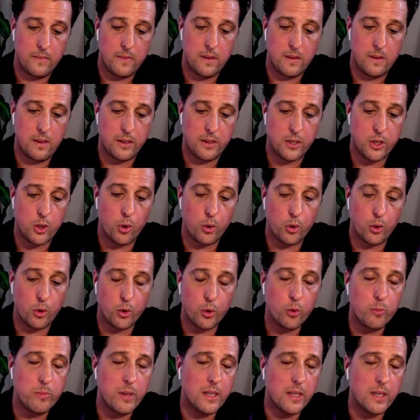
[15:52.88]
the
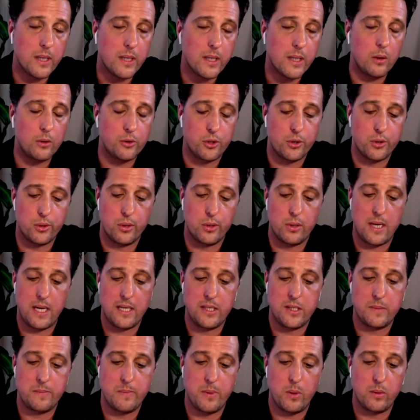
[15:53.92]
Yoruba culture. I
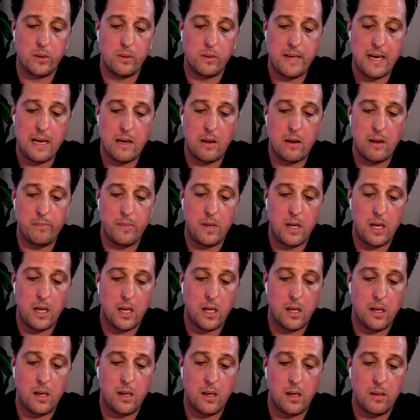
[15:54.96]
spoke about
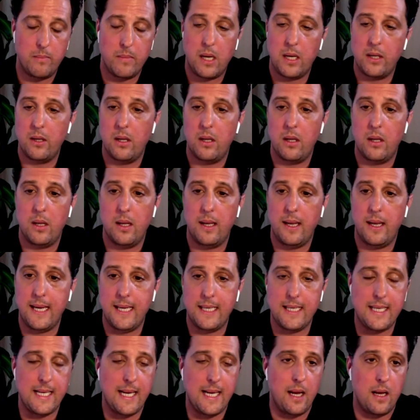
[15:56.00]

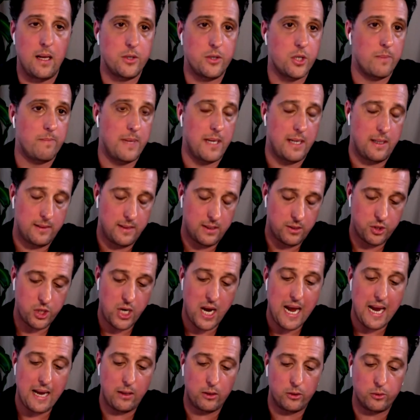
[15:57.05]
the
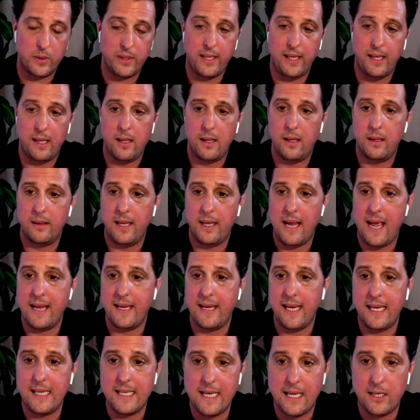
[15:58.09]
child with that had
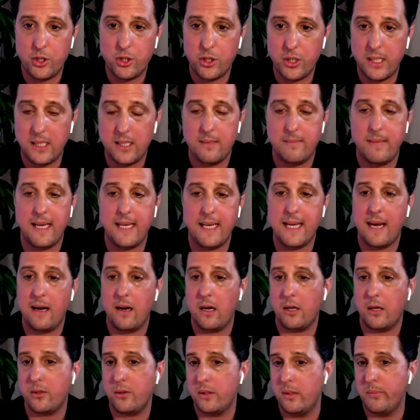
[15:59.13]
ADHD. The main
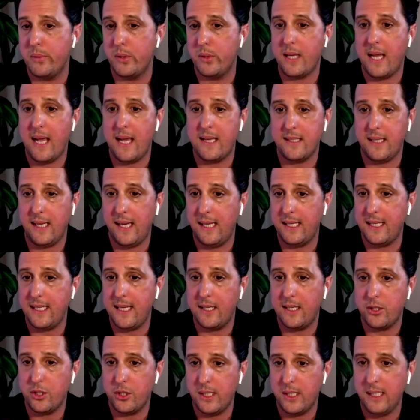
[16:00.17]
character in the book has
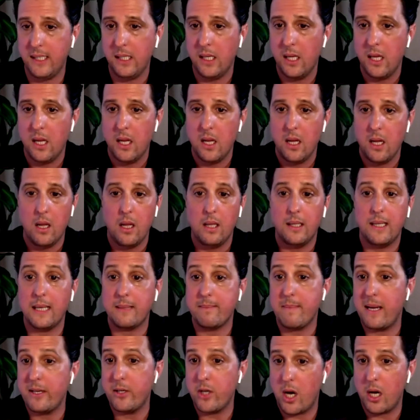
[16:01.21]
ADHD, like
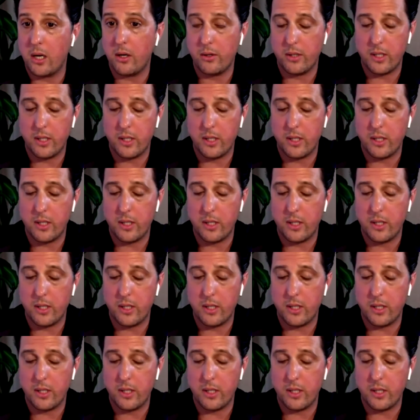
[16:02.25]
my daughter